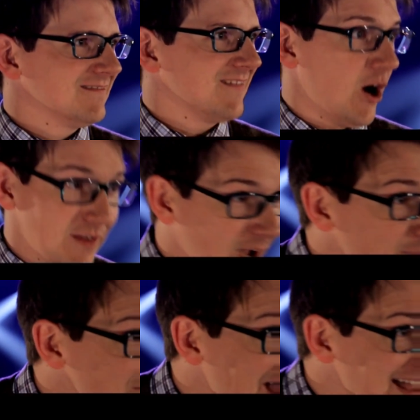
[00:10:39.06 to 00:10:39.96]
Are they up
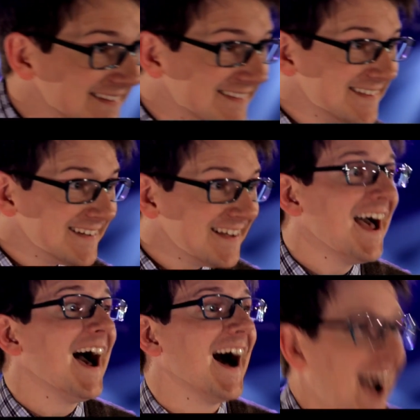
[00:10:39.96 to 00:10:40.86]
for that?
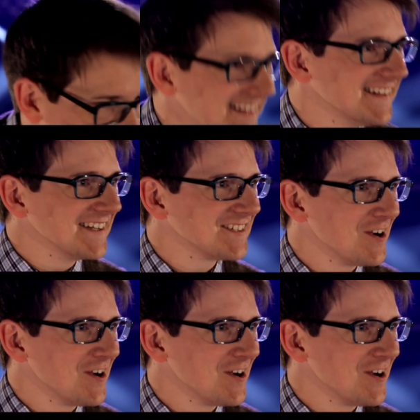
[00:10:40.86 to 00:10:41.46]
I didn't think so.